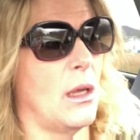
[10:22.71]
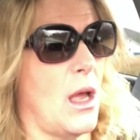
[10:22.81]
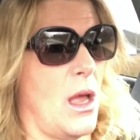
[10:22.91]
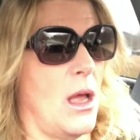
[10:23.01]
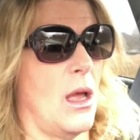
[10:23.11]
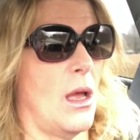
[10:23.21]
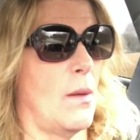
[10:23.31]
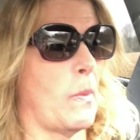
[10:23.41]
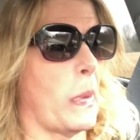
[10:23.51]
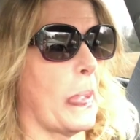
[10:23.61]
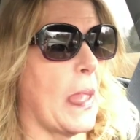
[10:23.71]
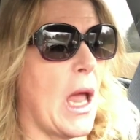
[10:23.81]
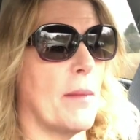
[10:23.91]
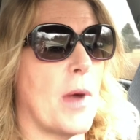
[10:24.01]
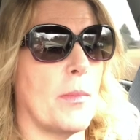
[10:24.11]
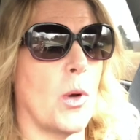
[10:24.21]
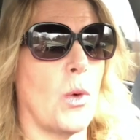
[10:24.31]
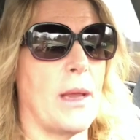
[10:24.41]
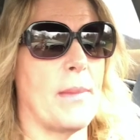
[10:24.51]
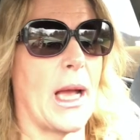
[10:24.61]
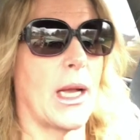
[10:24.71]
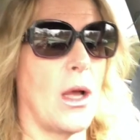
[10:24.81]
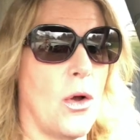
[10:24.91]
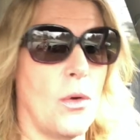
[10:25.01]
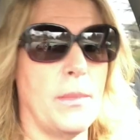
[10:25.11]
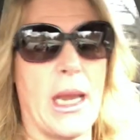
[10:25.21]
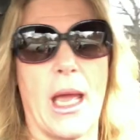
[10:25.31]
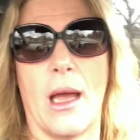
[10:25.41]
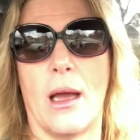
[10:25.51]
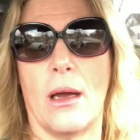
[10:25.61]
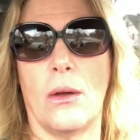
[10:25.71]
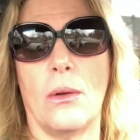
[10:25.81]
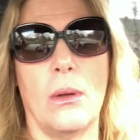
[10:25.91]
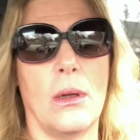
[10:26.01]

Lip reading: I'm on my way back home now.